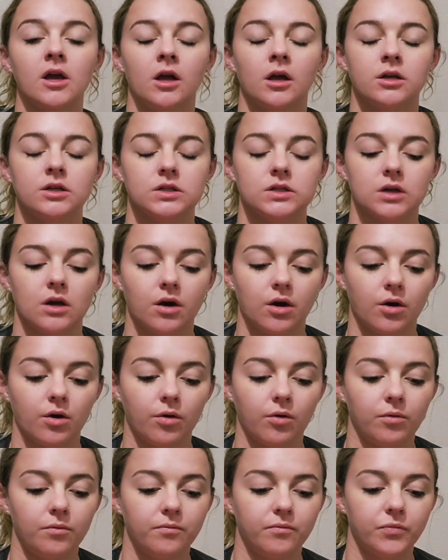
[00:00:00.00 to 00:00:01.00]

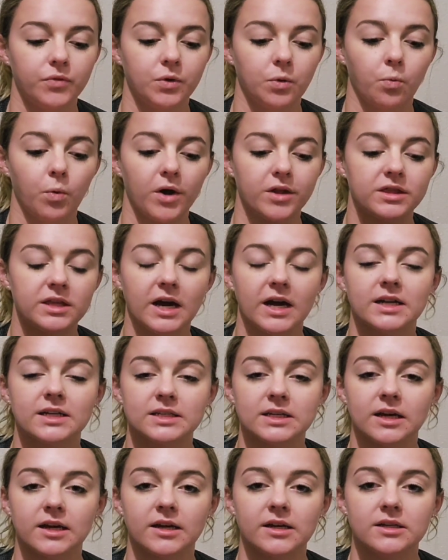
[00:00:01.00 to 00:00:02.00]
So what that
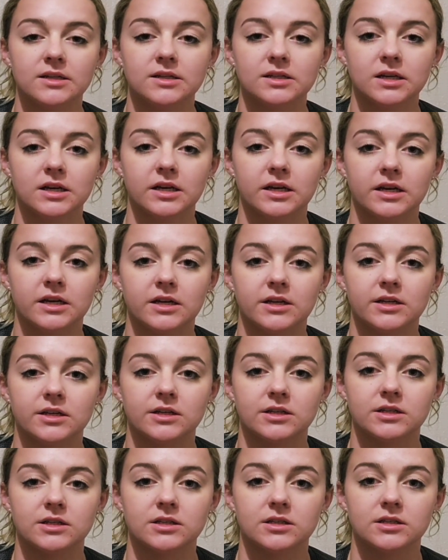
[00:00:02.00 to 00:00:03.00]
does
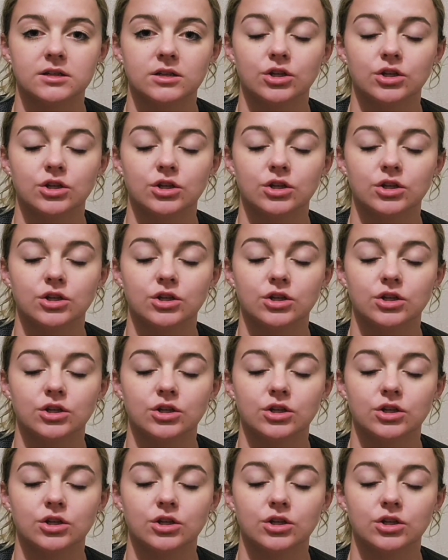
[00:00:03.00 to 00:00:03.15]
is